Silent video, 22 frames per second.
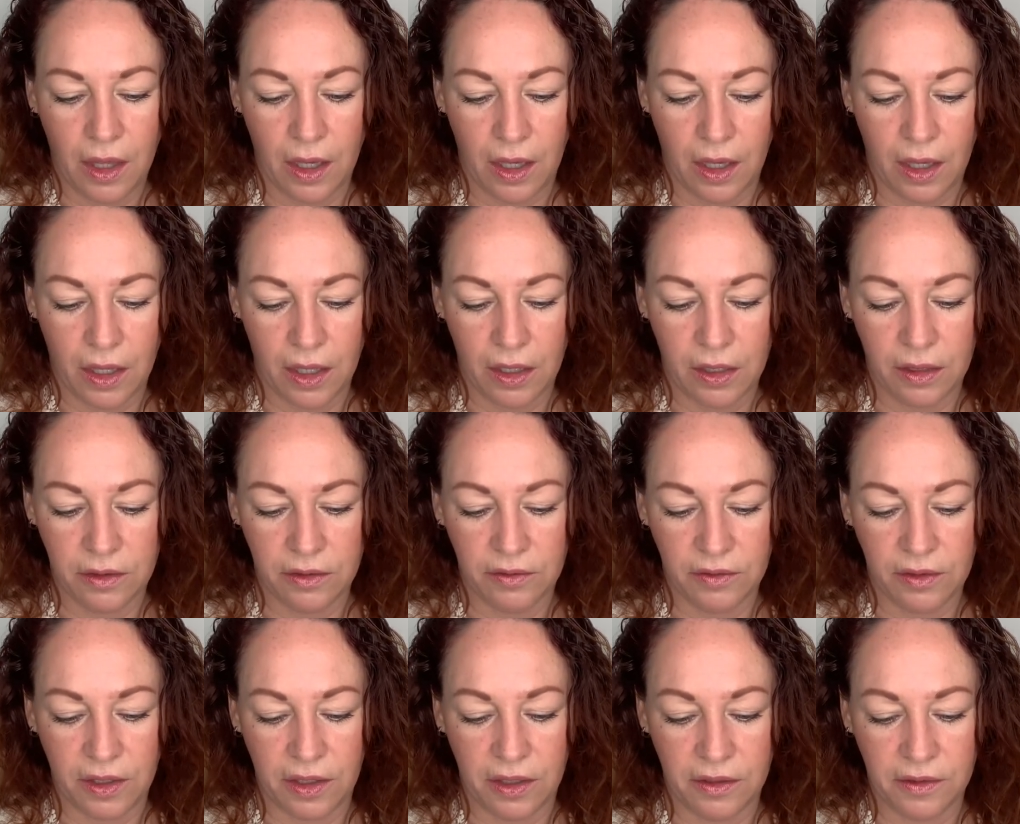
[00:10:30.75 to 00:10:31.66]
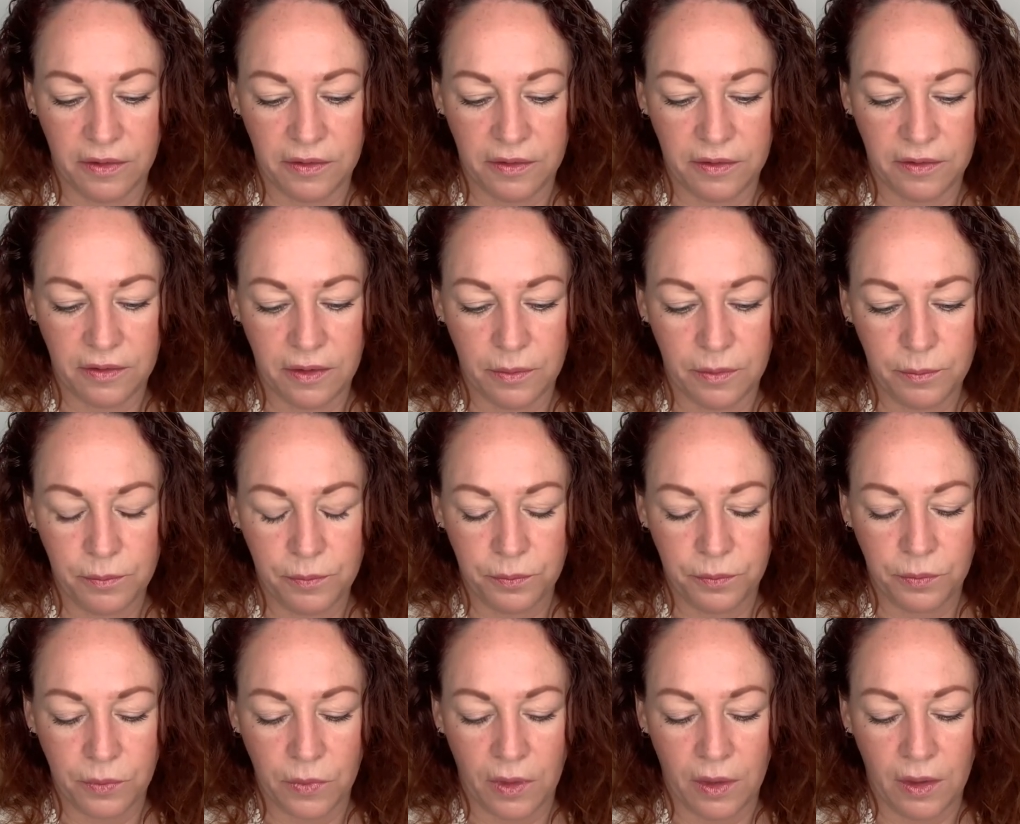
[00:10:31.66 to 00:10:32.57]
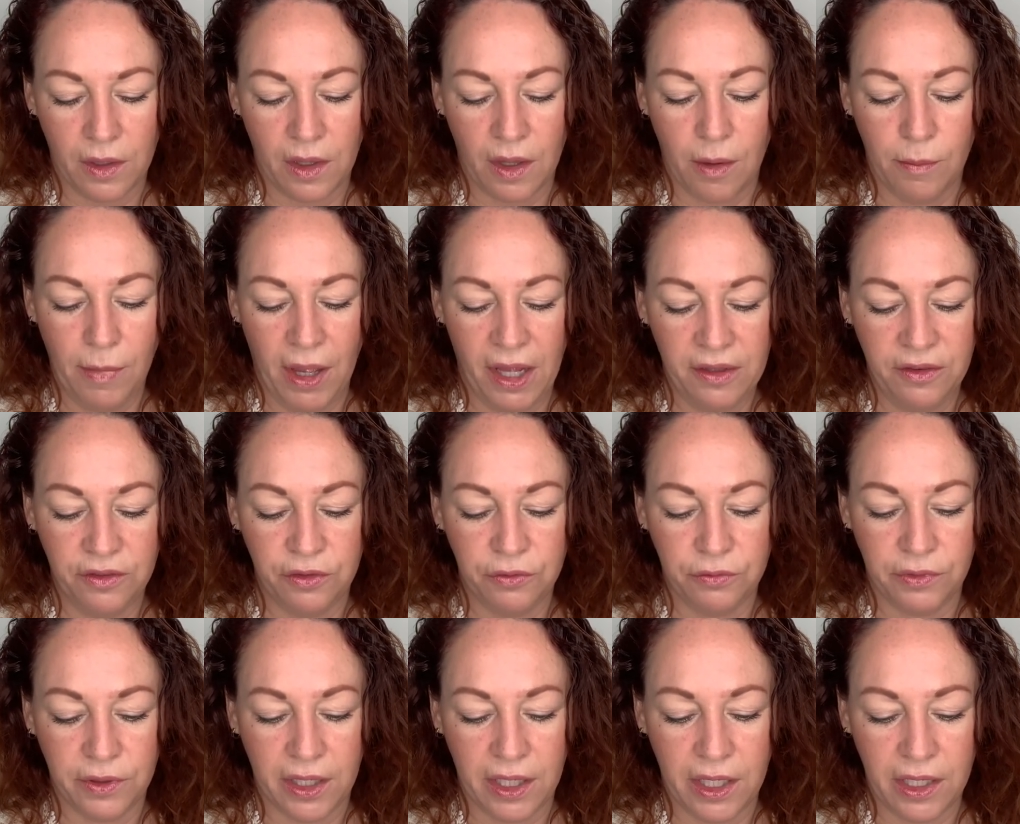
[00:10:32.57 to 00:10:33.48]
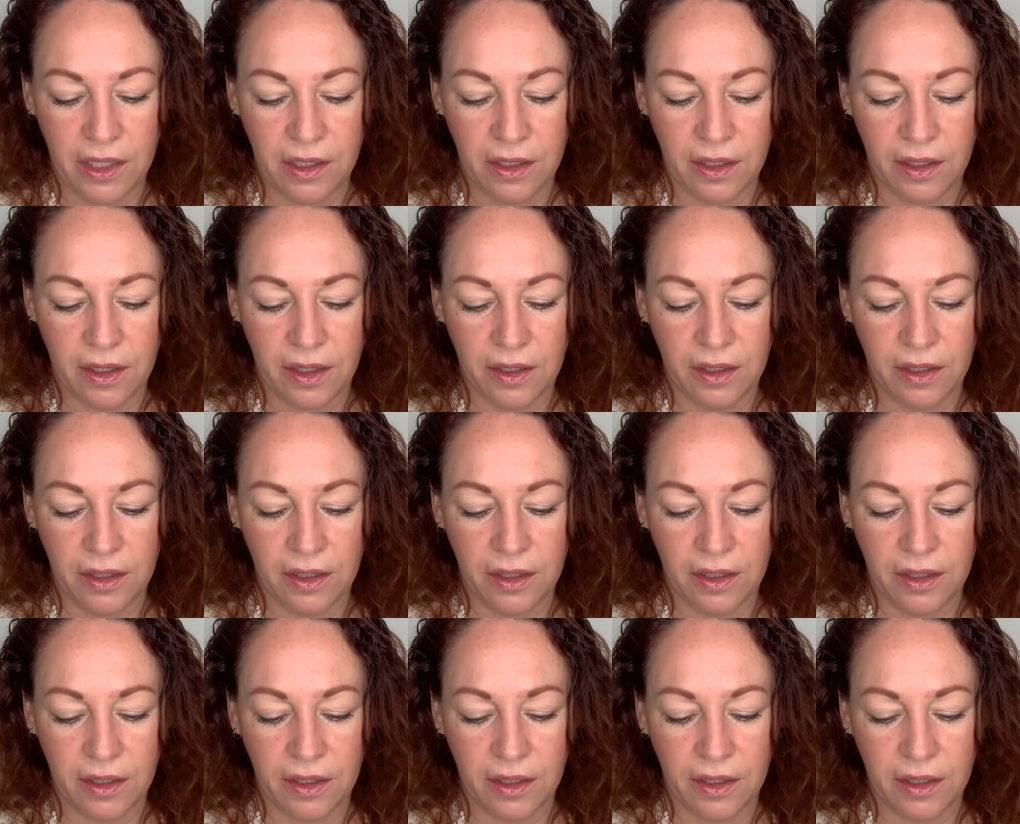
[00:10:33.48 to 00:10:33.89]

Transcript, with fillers: and it's mandarin,